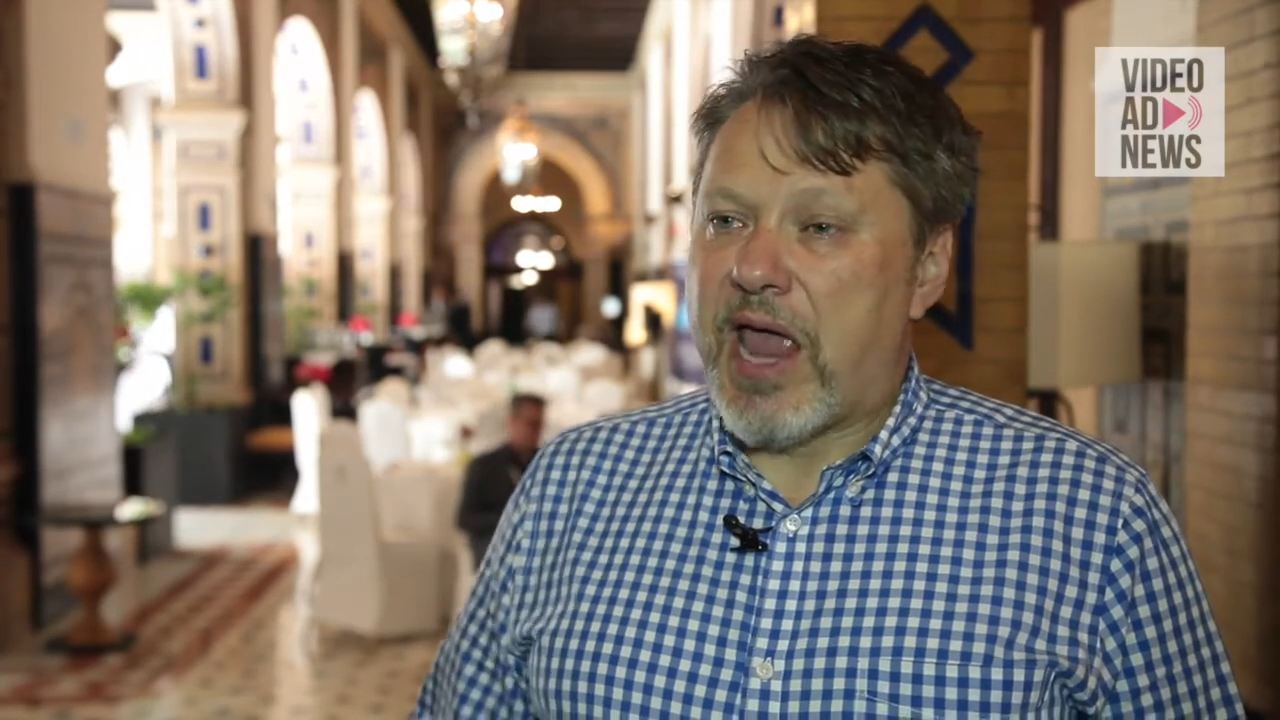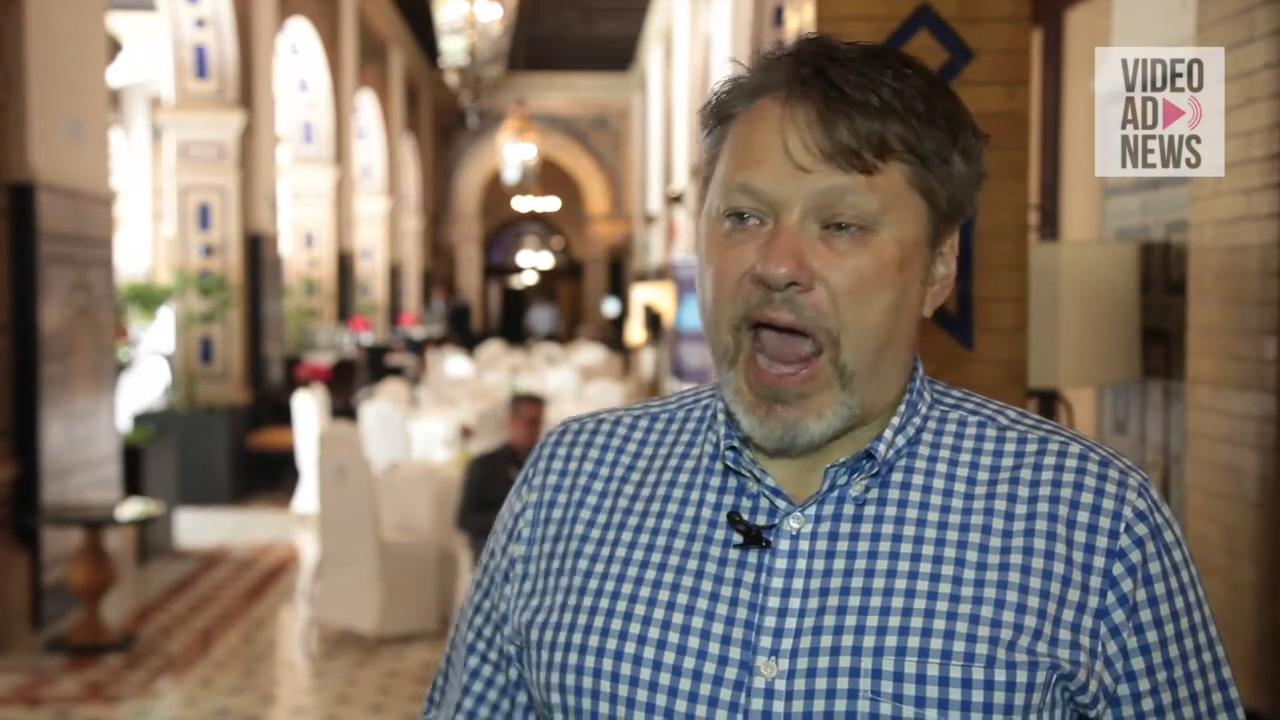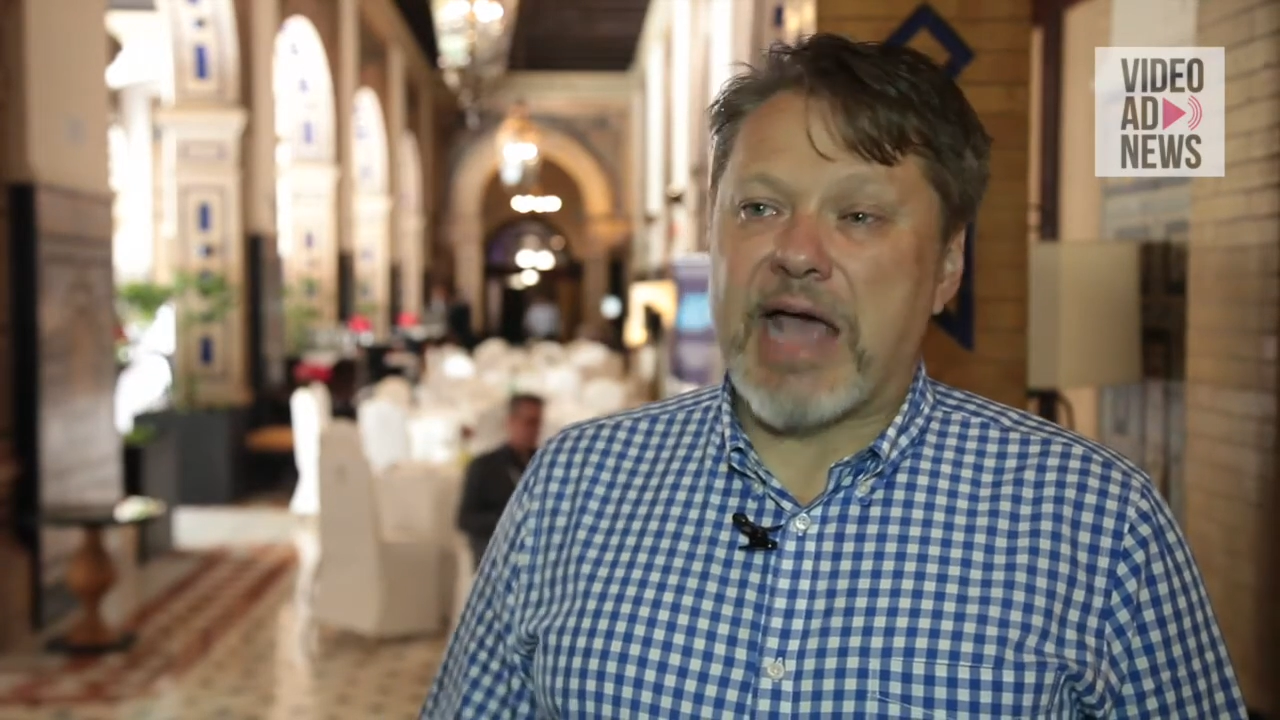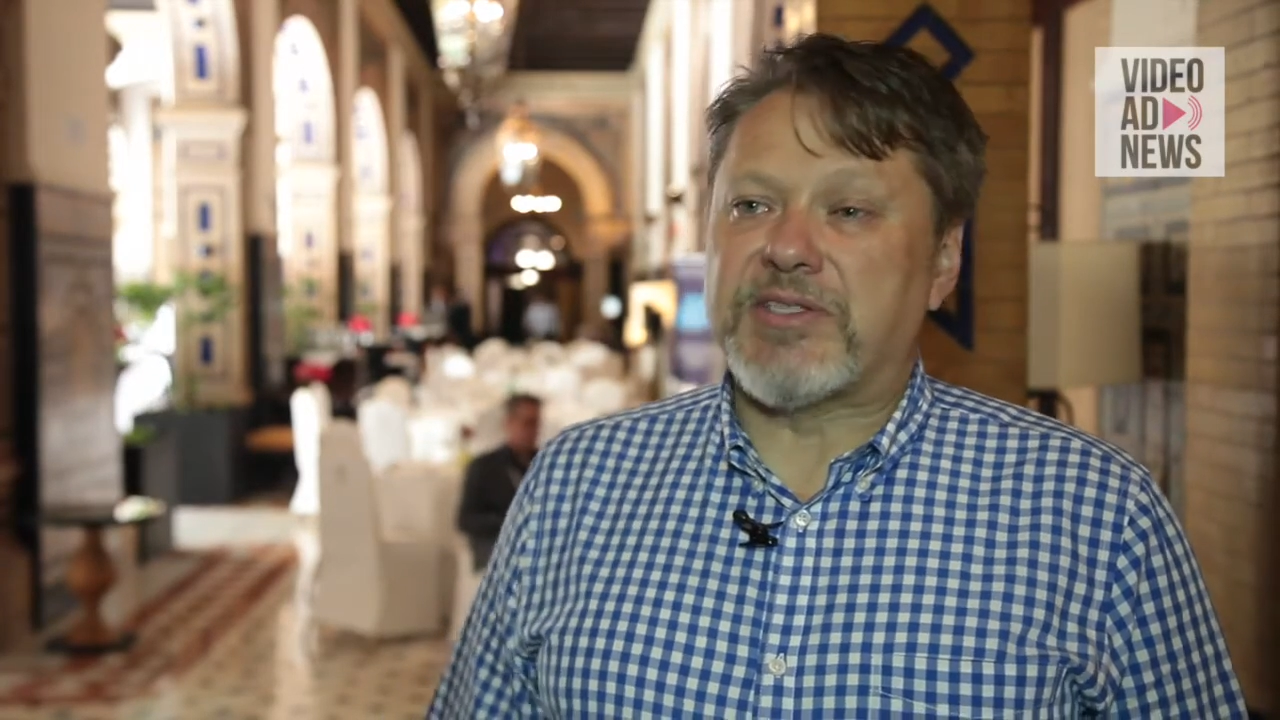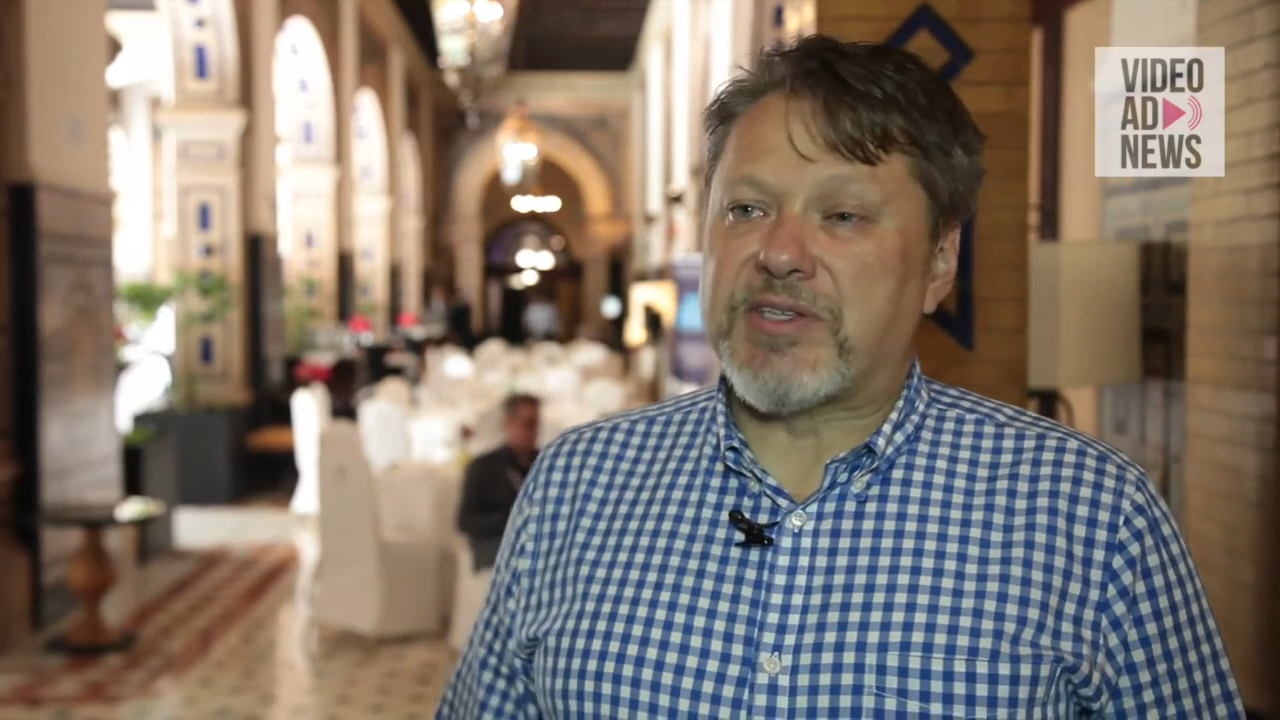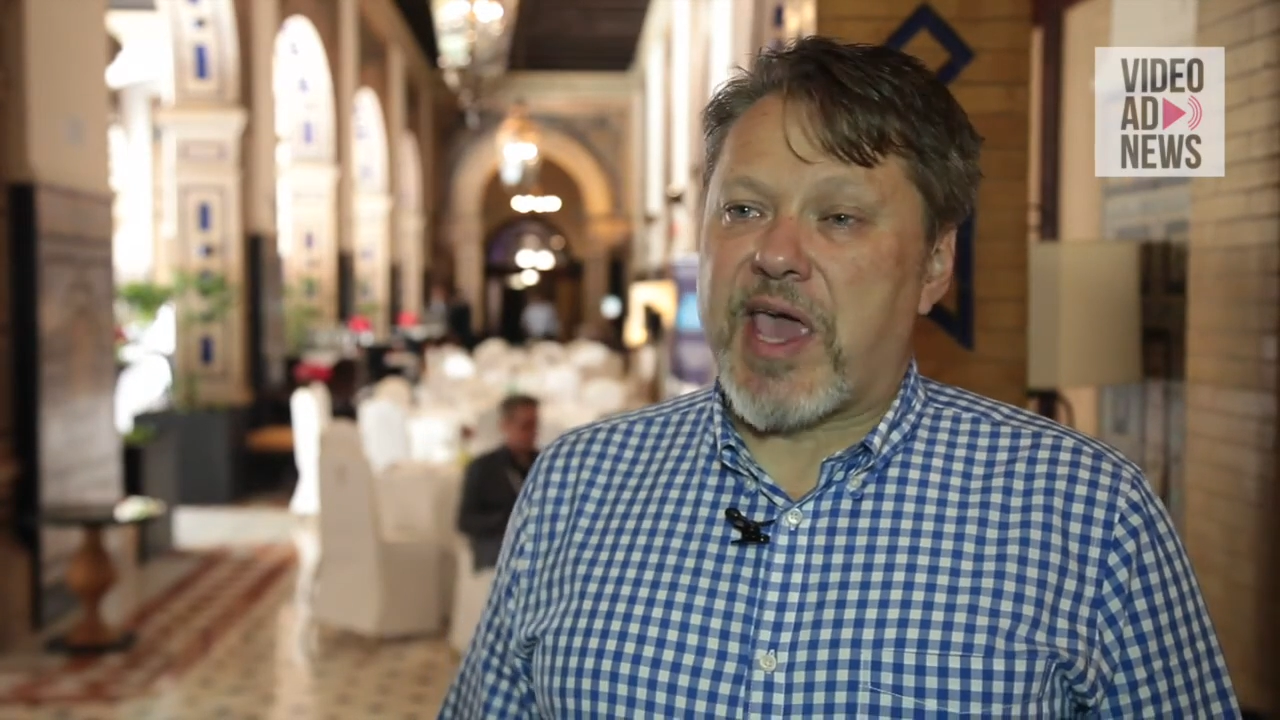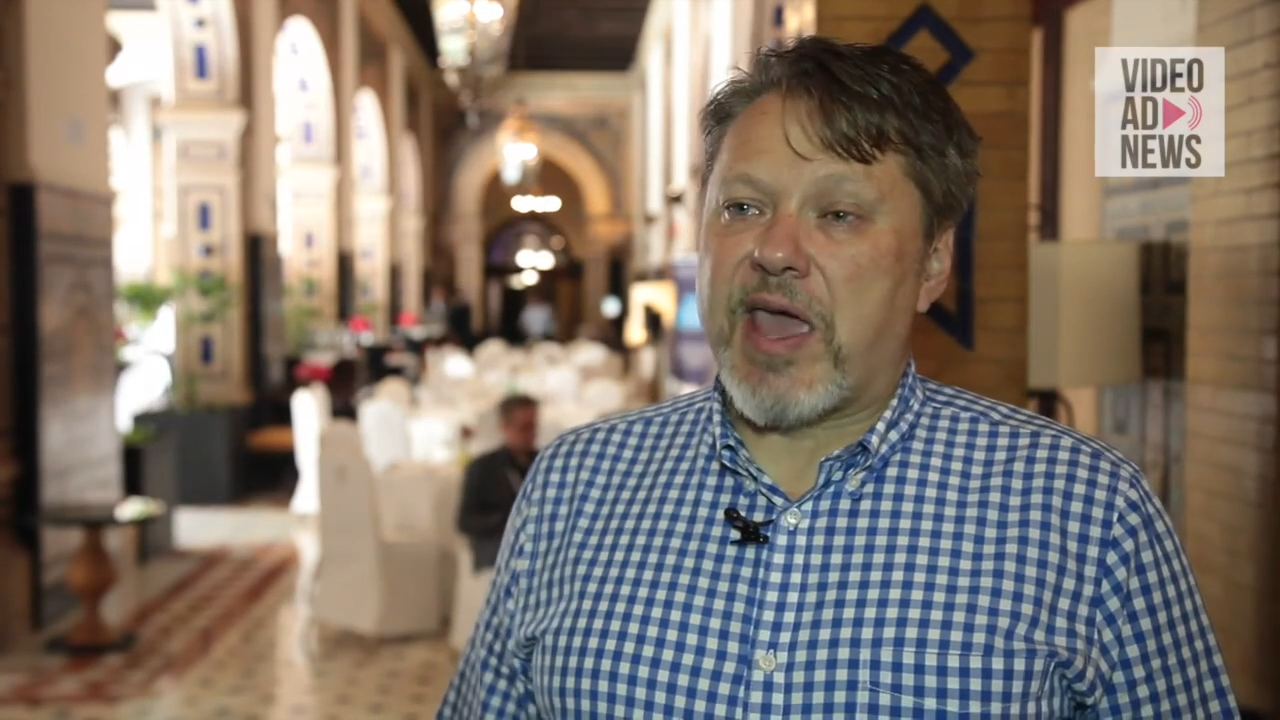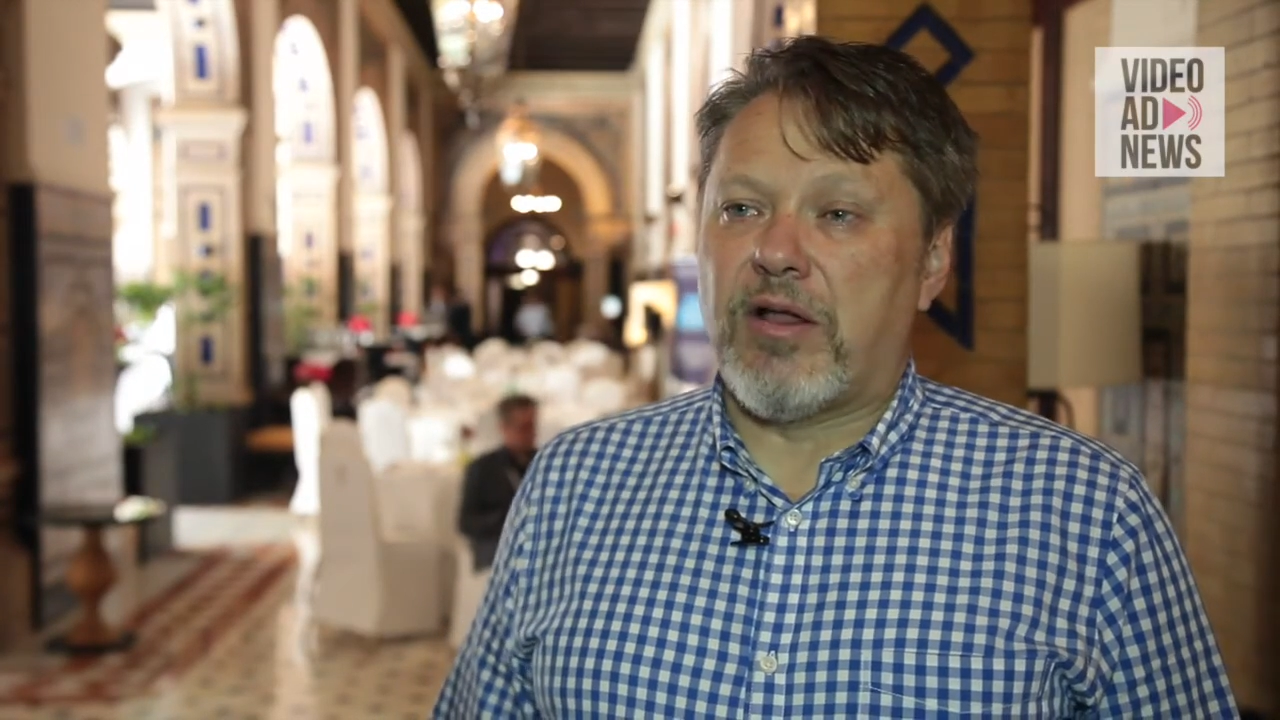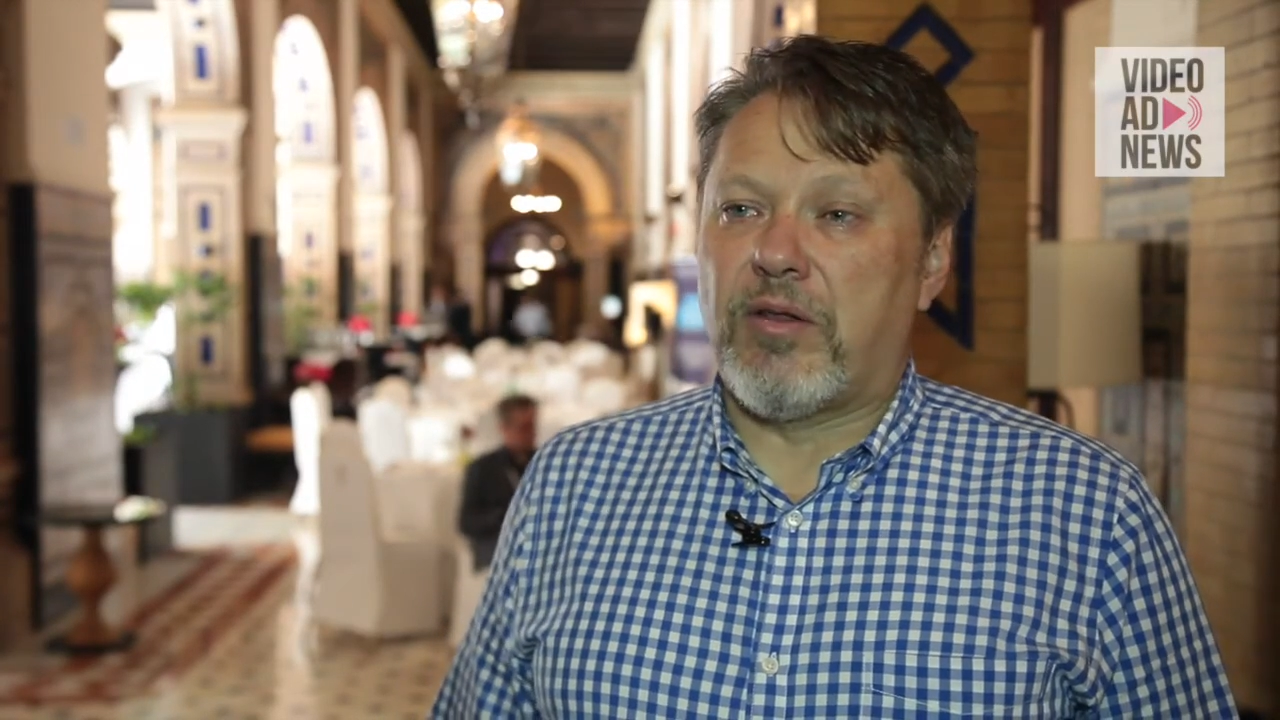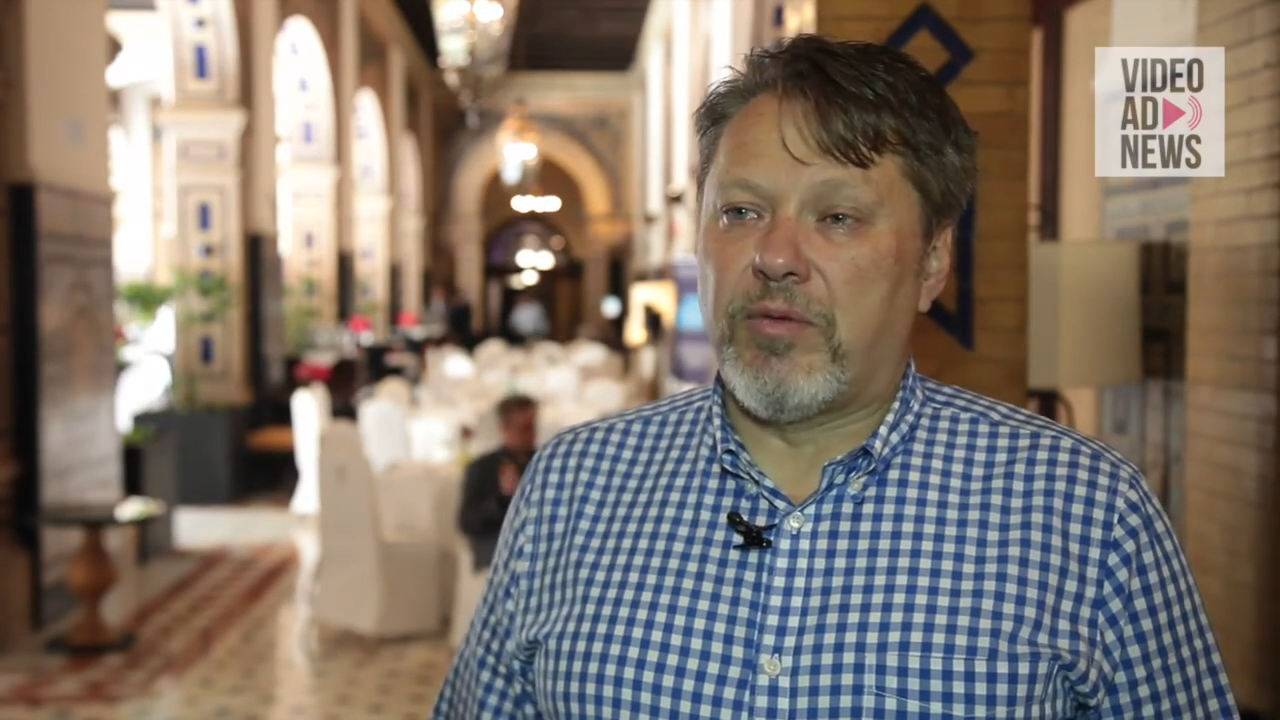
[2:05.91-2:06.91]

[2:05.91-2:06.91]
at scale